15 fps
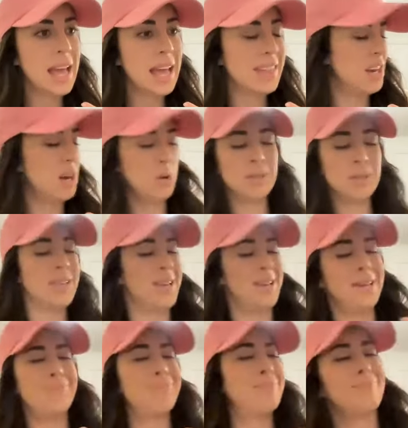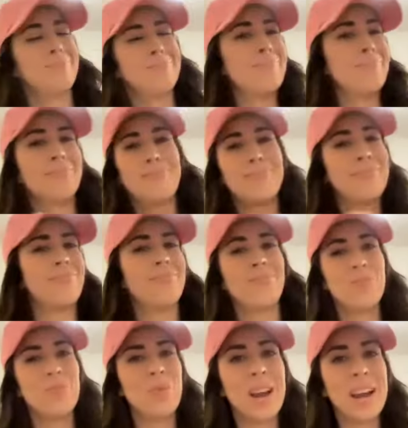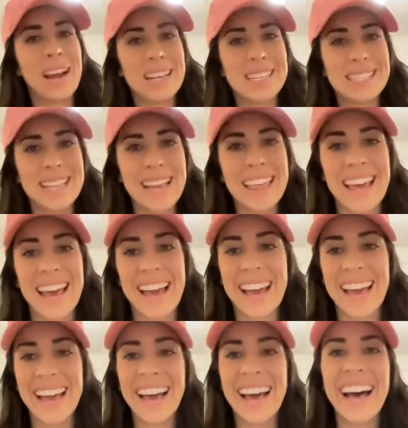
And then I was like, why did I say that?